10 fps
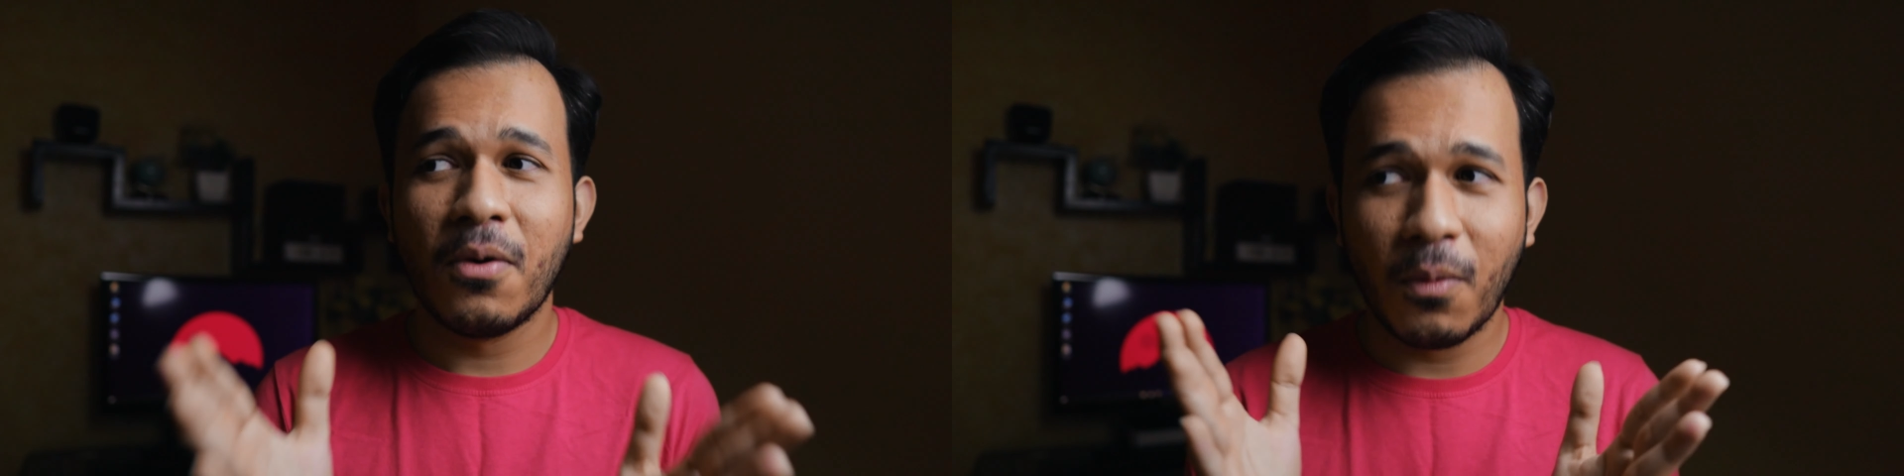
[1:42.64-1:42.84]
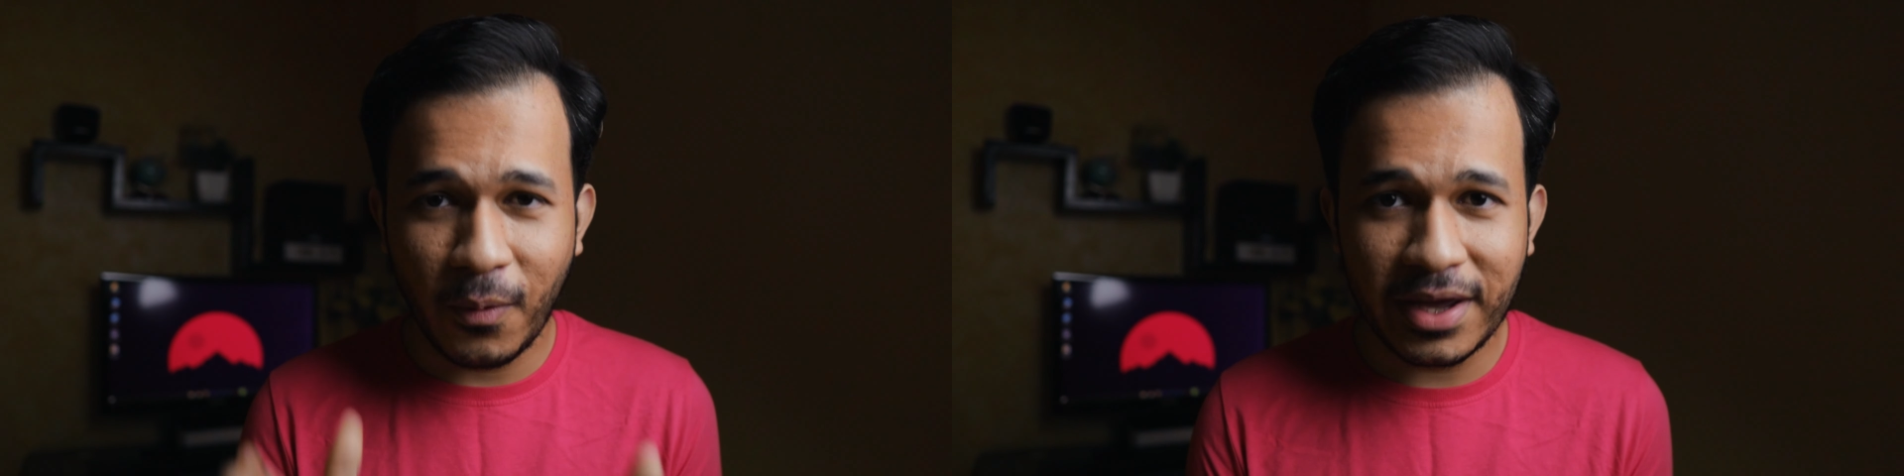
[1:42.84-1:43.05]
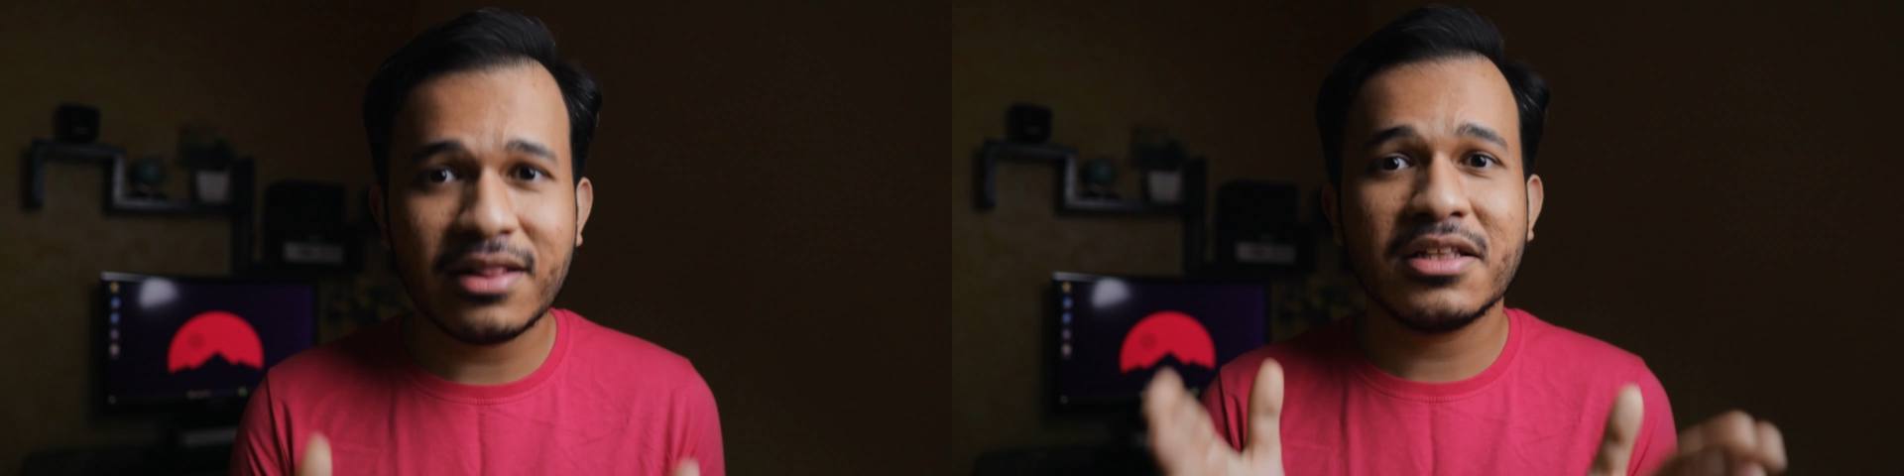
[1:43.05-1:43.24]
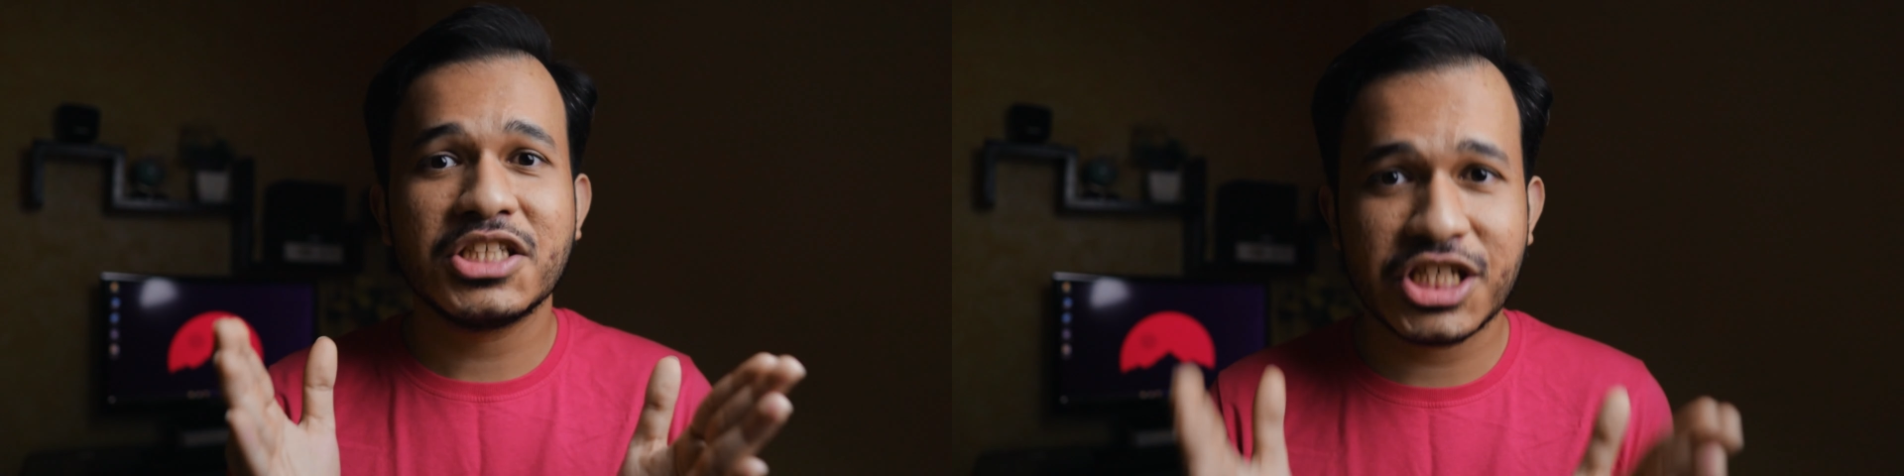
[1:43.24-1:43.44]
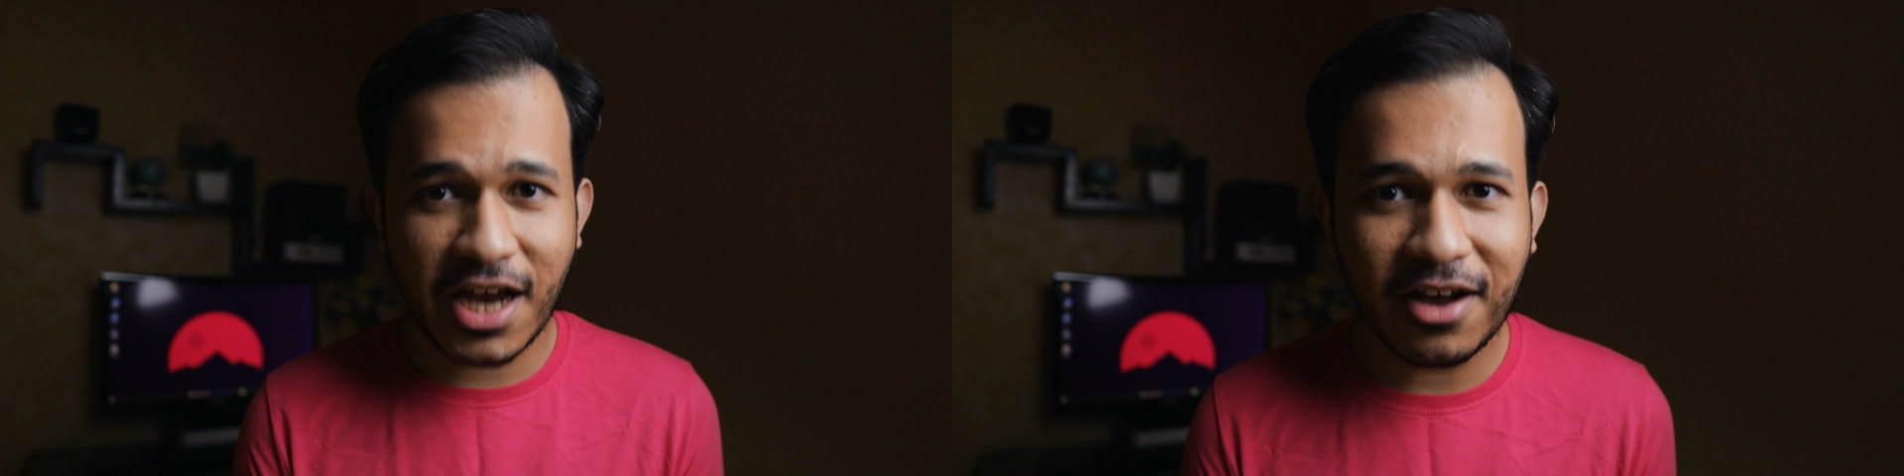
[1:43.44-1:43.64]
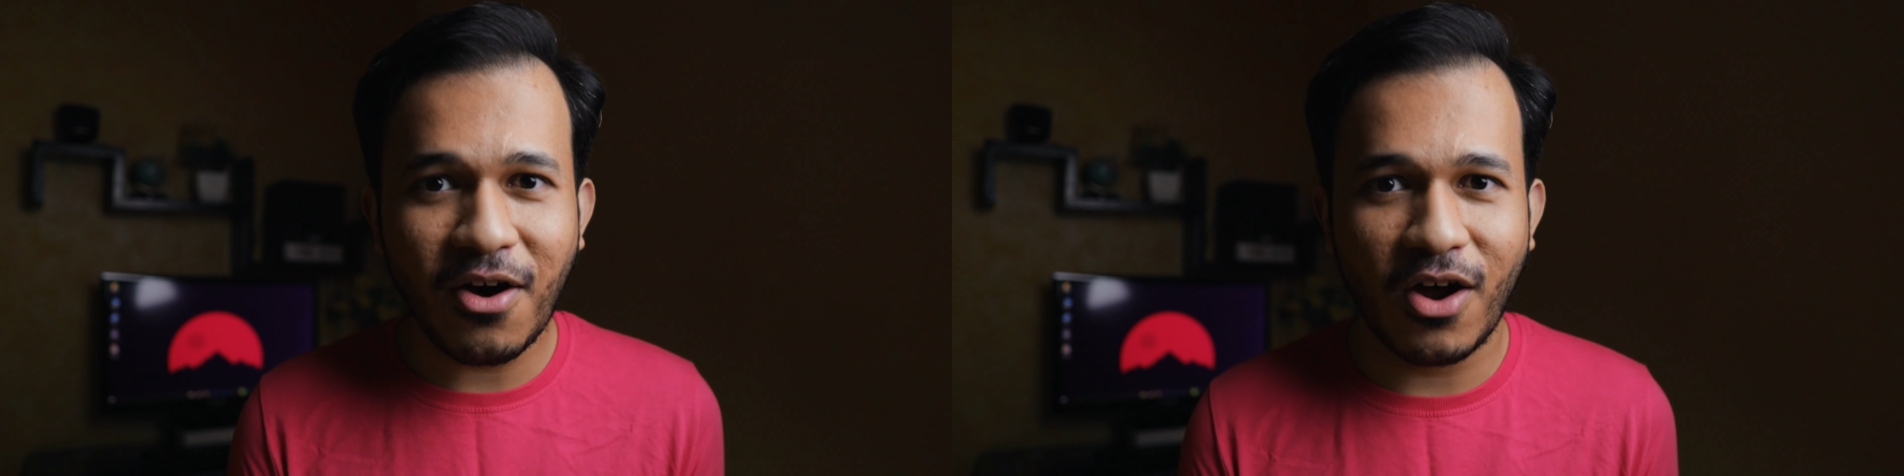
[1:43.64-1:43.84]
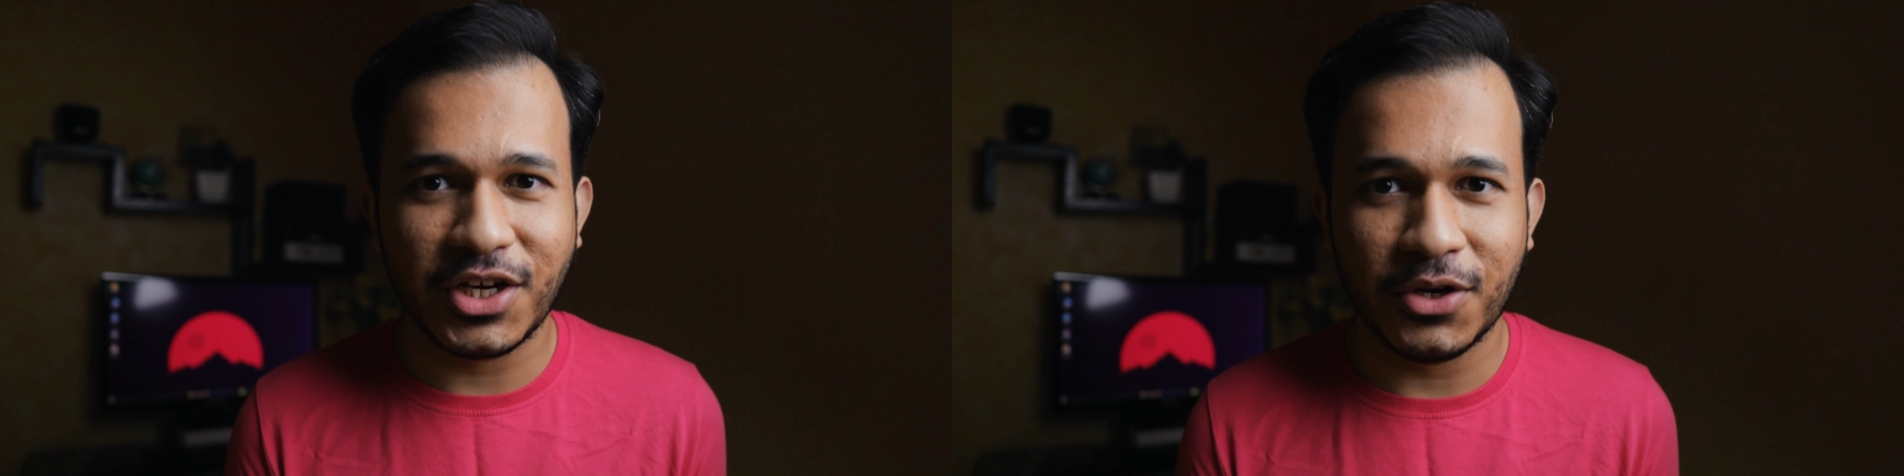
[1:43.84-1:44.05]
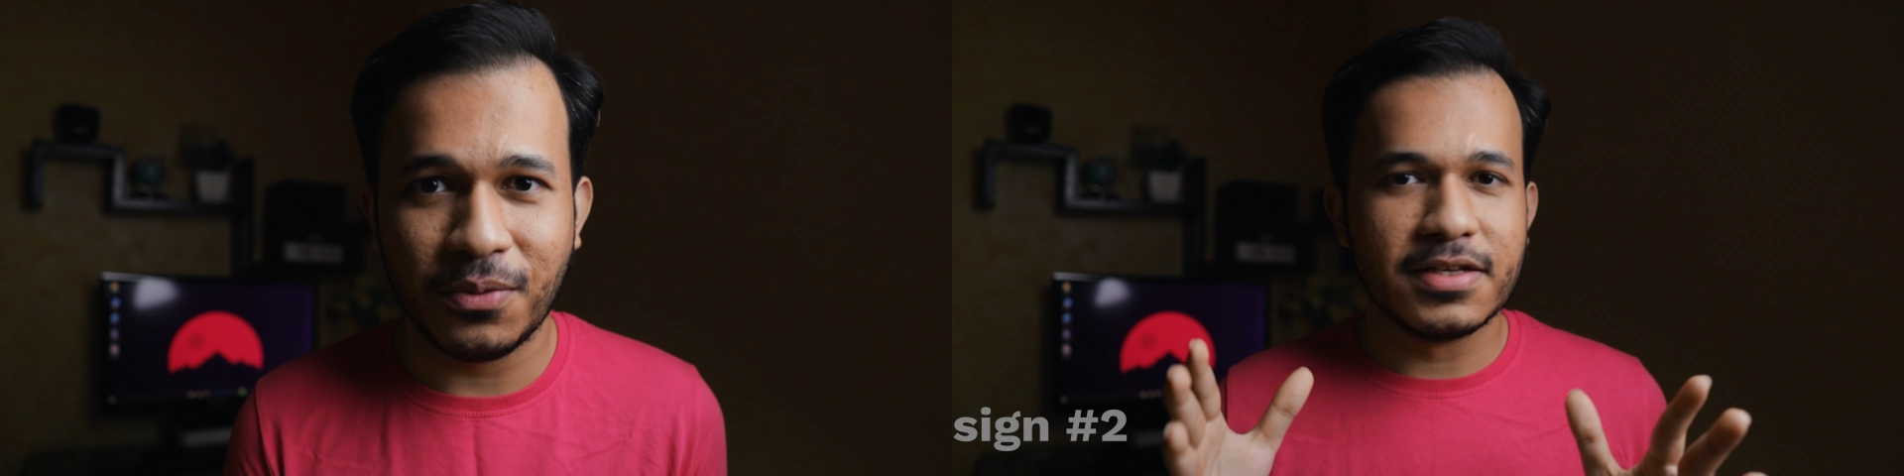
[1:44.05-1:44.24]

will check on you.